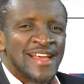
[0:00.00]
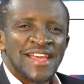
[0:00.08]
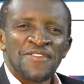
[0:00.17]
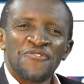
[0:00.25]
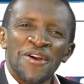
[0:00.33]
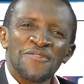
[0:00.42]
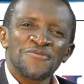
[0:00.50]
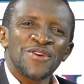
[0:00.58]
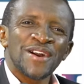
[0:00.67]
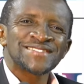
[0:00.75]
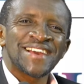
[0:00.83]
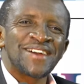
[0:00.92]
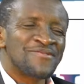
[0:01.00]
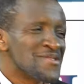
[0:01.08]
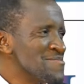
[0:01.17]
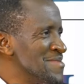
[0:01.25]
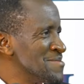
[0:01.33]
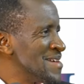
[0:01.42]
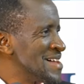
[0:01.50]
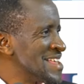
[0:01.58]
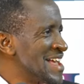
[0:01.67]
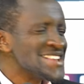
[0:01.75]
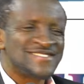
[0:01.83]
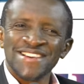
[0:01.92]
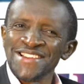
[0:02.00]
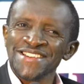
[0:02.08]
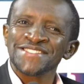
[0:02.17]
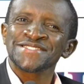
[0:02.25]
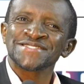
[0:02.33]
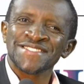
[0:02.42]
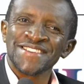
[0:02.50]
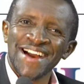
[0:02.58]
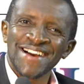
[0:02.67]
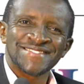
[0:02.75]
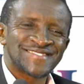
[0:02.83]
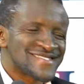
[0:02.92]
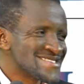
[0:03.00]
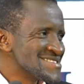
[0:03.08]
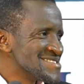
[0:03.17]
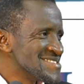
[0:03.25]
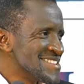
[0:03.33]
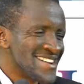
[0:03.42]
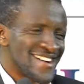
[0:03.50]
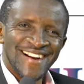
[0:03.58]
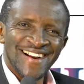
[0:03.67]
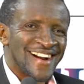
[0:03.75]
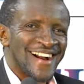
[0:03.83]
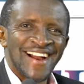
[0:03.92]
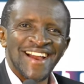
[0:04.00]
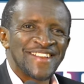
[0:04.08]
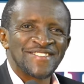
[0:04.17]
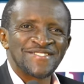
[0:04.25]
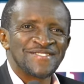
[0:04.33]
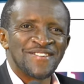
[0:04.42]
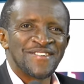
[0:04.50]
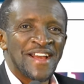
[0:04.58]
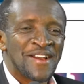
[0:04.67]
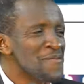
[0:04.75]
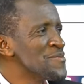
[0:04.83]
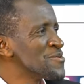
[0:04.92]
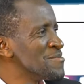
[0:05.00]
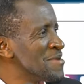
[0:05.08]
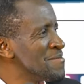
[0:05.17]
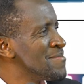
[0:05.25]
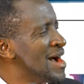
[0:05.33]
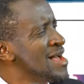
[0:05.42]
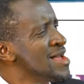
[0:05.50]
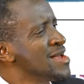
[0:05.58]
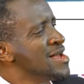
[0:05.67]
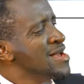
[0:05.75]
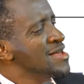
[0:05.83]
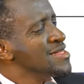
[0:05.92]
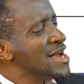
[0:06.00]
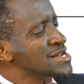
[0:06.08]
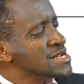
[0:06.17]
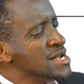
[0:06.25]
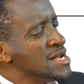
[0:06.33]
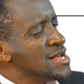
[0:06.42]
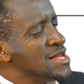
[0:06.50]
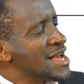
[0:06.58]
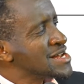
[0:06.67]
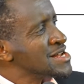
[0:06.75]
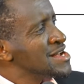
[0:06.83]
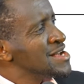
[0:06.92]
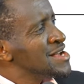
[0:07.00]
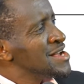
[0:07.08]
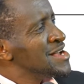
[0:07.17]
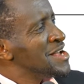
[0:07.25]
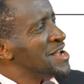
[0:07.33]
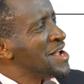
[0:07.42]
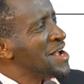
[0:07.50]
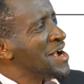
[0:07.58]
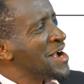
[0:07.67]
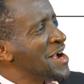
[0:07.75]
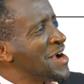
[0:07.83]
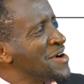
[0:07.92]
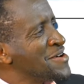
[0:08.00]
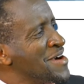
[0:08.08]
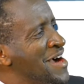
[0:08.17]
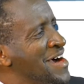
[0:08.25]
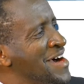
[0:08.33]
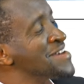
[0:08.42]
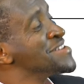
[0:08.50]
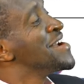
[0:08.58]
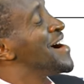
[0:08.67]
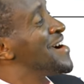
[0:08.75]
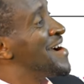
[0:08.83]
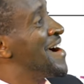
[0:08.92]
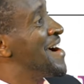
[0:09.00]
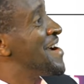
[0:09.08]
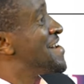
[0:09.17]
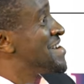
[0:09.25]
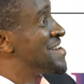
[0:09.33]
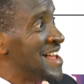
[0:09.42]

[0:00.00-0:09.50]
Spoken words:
if our viewers can remember their genetics class, I don't know. I hope you remember. Remember the word chromosome. I don't know whether you know anything else.